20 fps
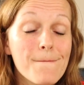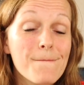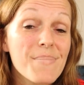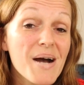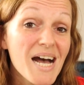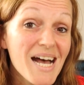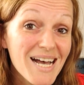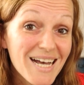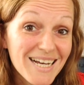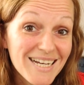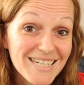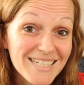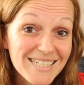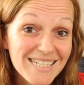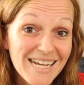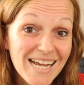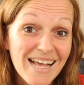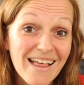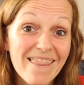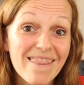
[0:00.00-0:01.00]

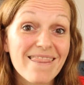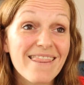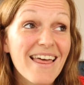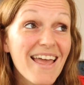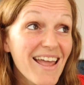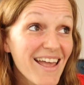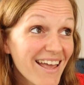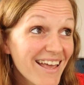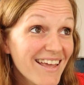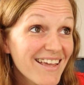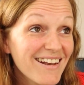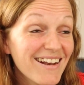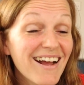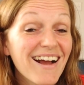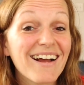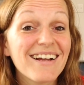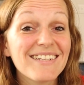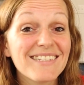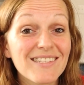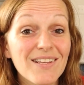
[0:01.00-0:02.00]
but then
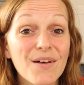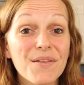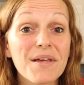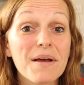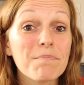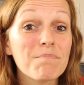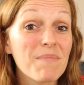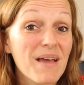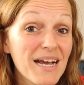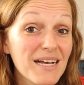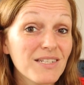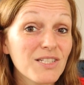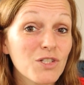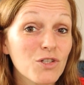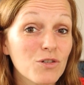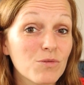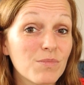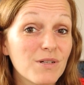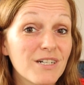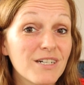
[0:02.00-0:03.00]
I saw that
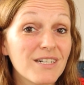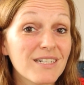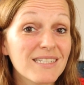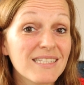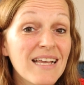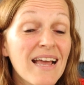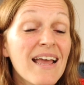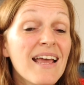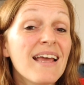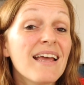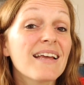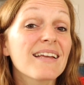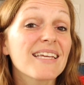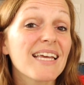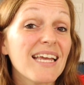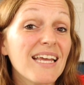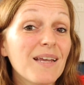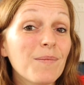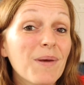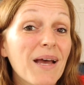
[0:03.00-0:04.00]
Master Books
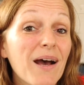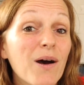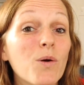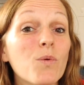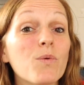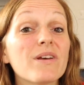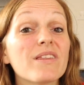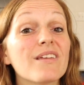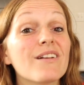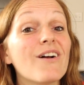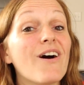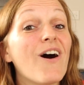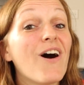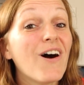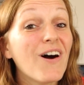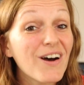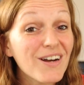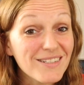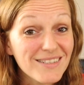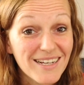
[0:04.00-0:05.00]
came out with an
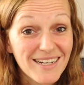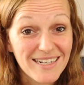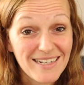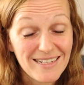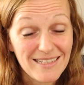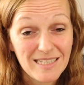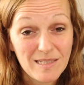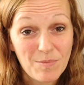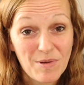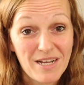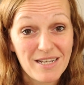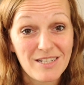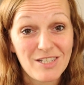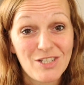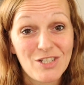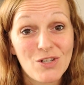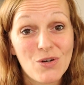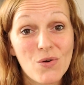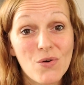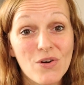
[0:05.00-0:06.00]
online
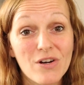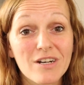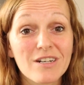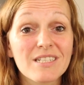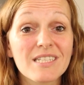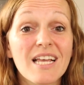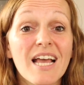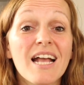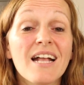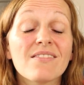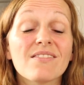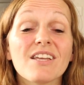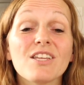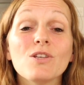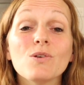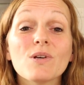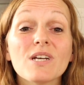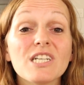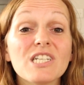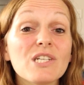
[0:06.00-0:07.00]
Spanish course that
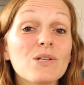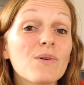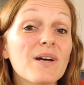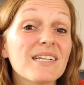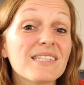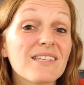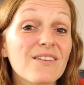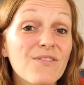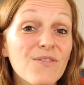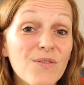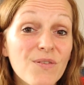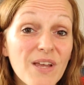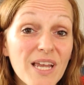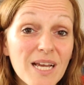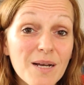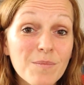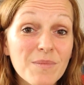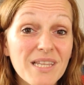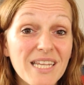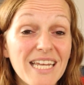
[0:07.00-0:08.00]
you can do as a
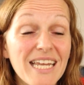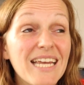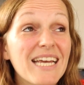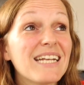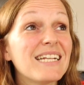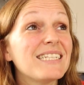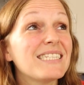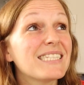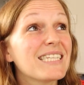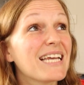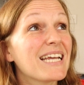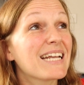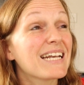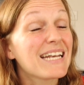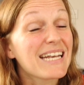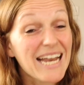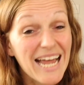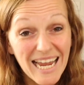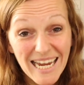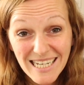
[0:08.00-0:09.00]
family, and it's like
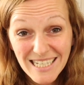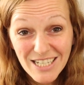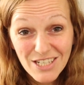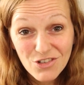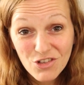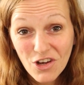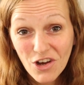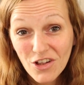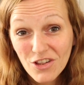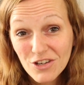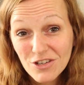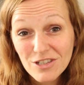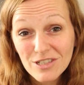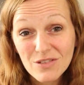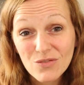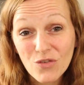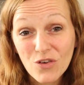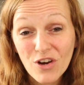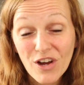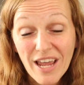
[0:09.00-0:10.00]

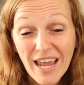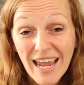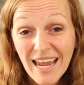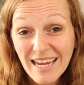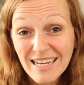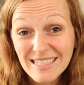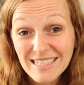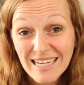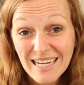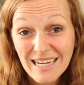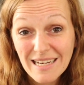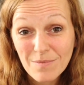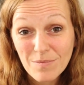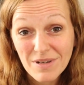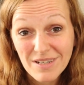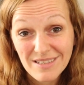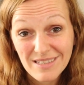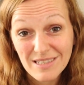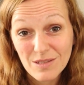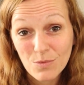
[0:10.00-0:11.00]
$90 for 18
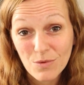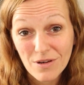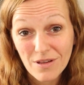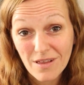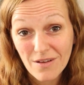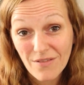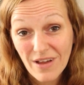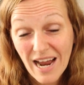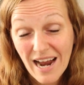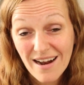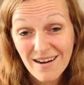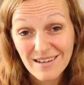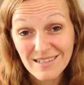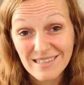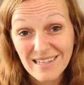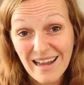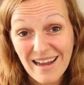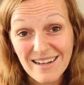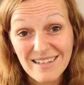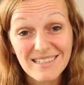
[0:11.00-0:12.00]
months worth of
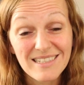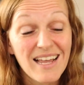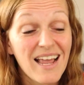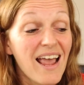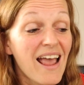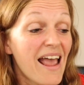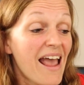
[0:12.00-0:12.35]
access,